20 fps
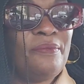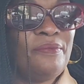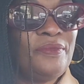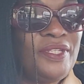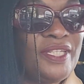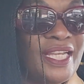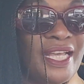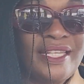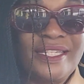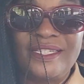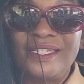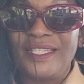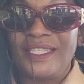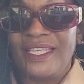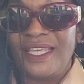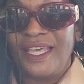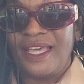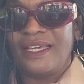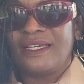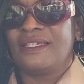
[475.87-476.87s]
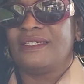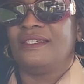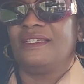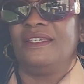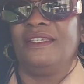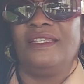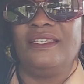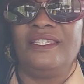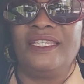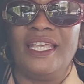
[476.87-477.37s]
I'm just there
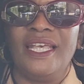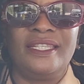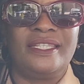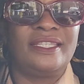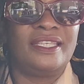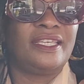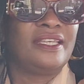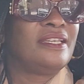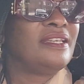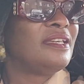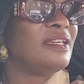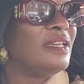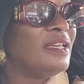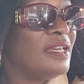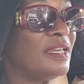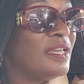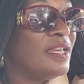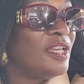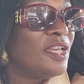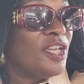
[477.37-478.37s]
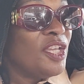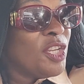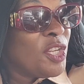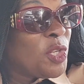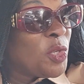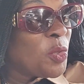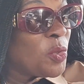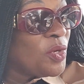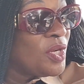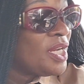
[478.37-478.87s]
just see
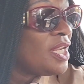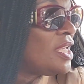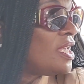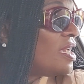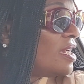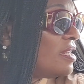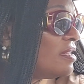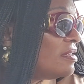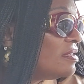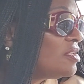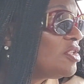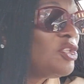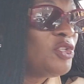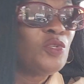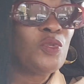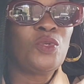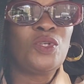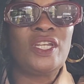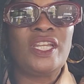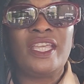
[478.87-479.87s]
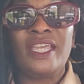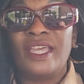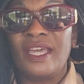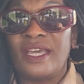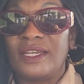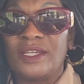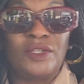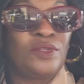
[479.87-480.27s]
too near too near